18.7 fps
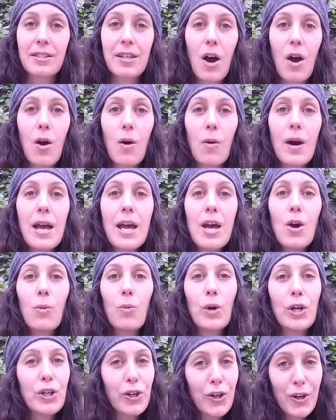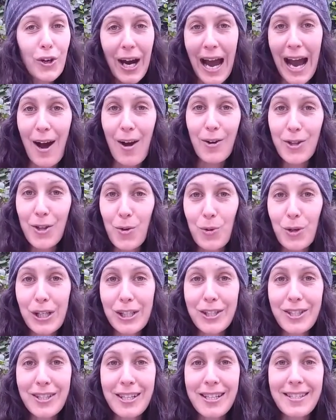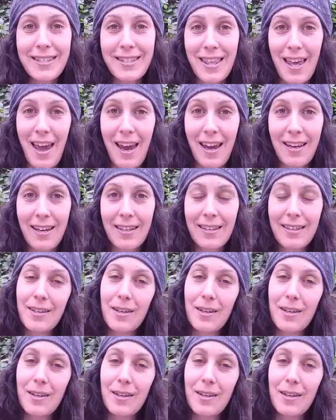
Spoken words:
So when you're out in the wilderness, think